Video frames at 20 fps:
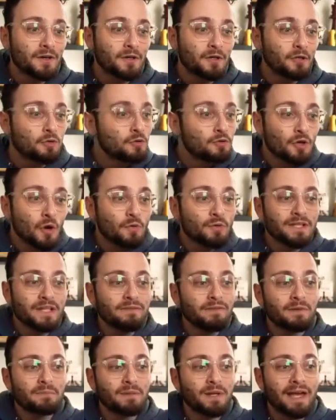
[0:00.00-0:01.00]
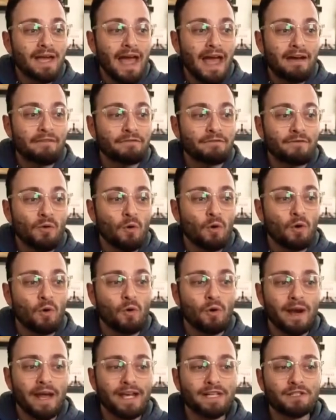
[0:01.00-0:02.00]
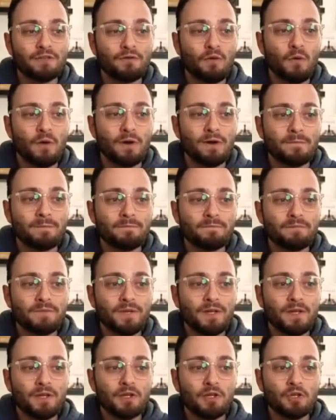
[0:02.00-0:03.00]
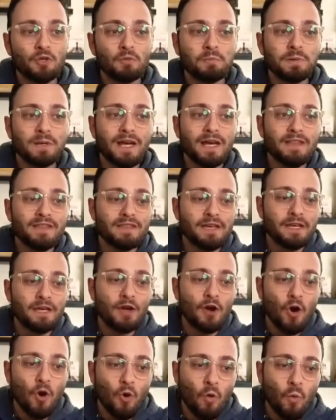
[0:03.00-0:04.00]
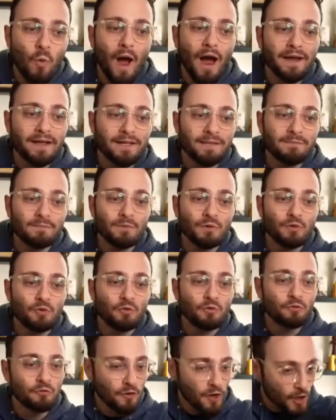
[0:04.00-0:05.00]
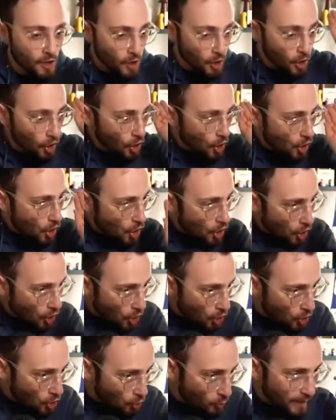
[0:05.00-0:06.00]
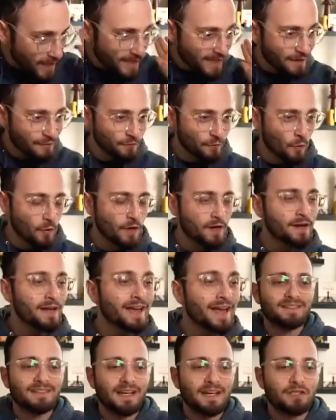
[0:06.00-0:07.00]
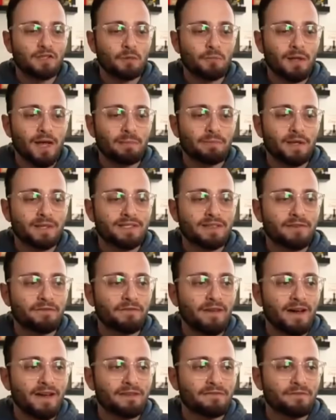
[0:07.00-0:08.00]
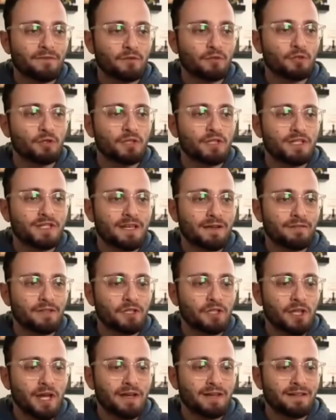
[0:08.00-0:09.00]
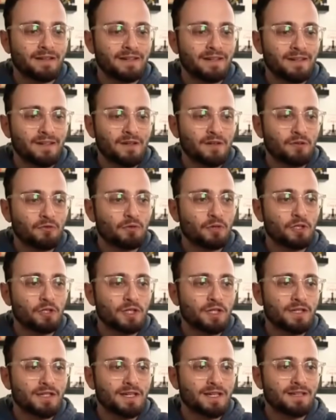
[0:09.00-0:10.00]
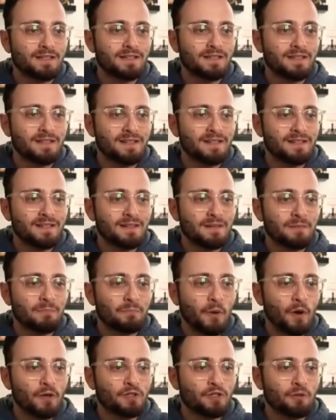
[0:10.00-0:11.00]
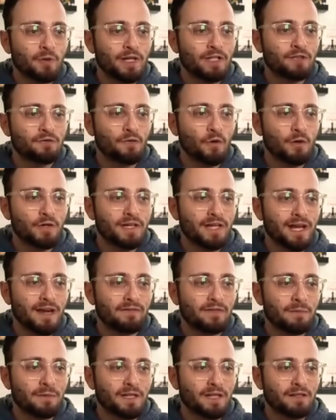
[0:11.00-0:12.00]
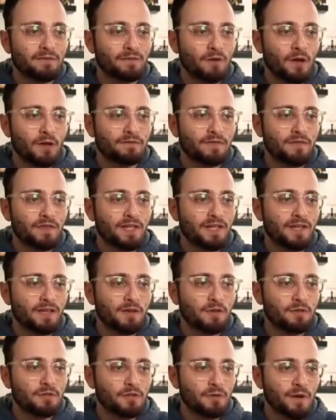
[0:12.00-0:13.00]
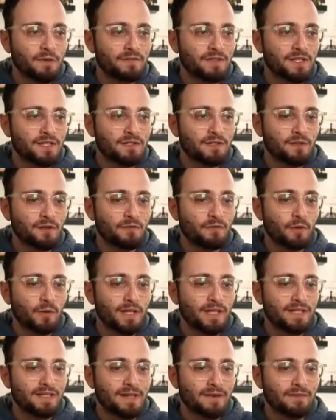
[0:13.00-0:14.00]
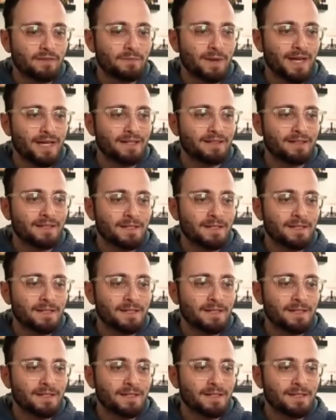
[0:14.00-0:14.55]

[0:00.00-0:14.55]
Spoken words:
you don't even play f4 or h4. You play the quiet move, queen e4. And so black plays f5, rook g7 check, rook g6, pawn to h4. You get everybody involved. If the king goes to f6, you have queen e7 mate.